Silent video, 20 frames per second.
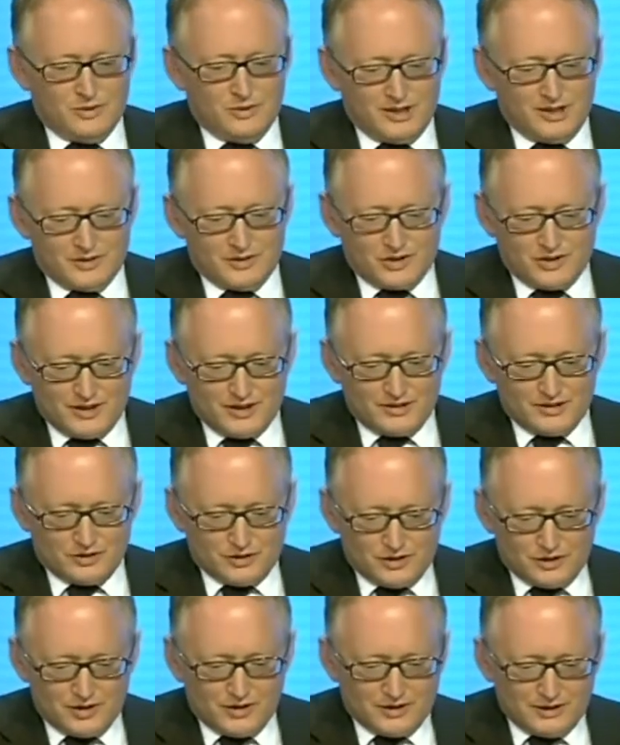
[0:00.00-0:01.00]
We have a
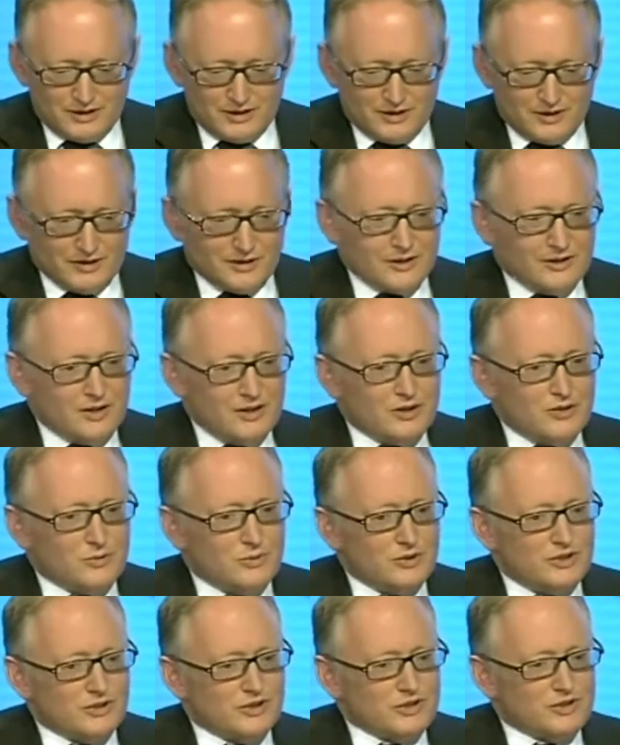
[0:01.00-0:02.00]
second chart here
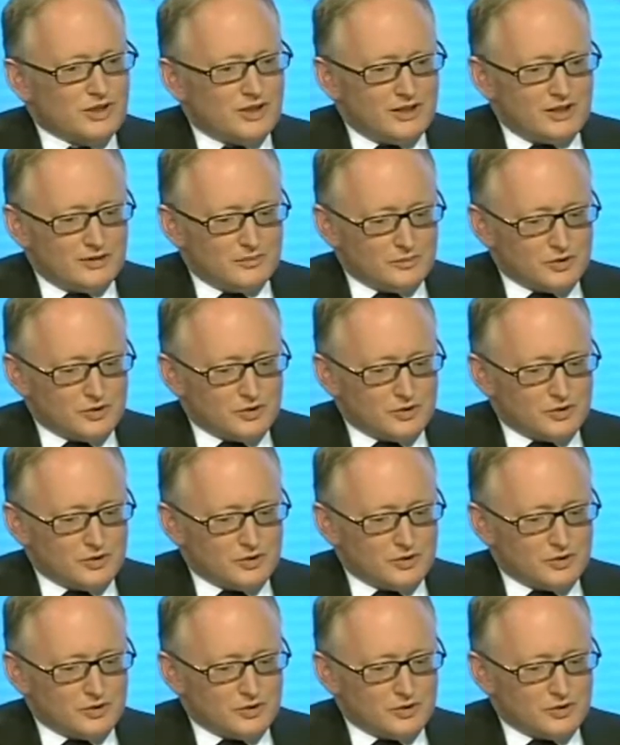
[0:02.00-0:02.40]
which